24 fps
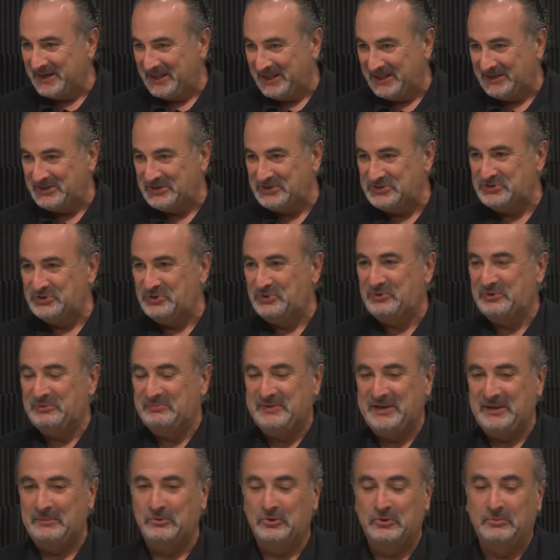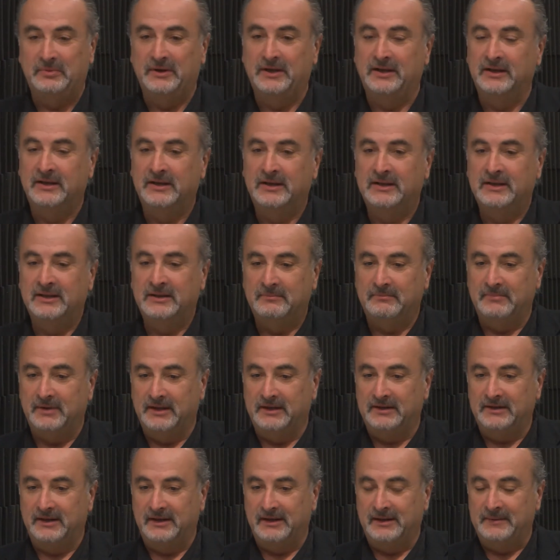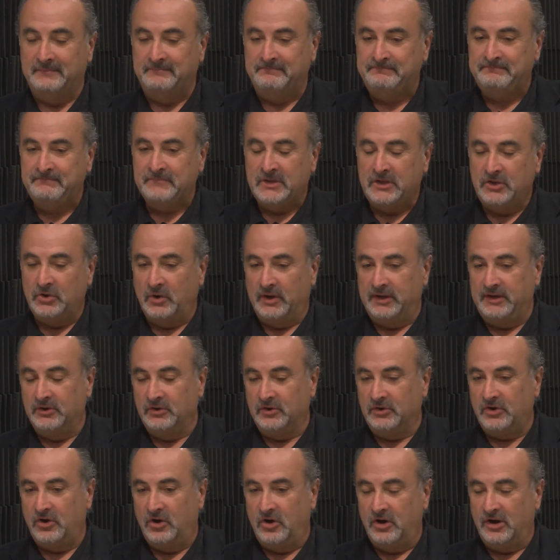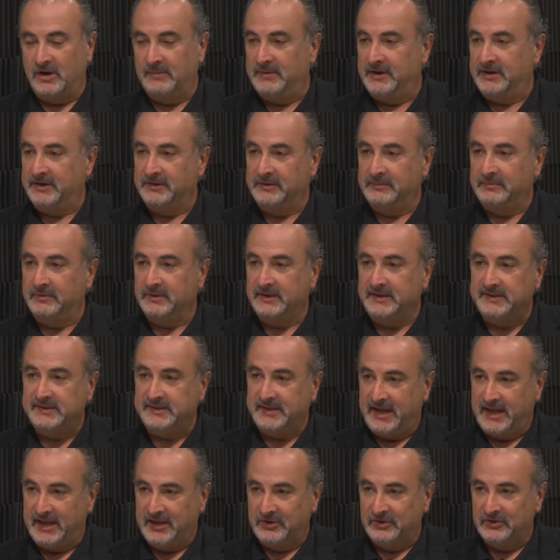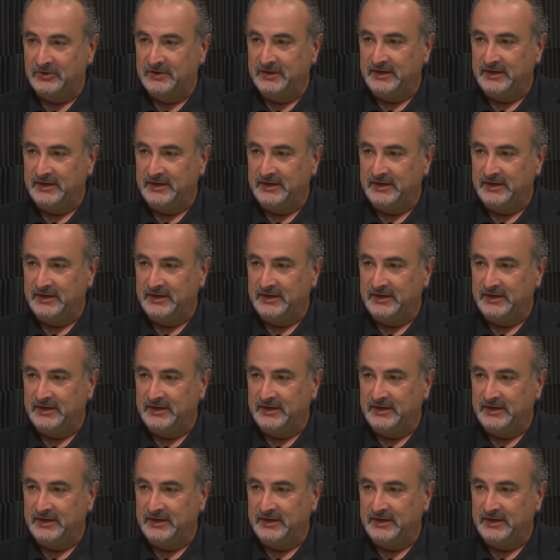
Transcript: I like to joke with people, but I'd hear a call come out on the police scanner,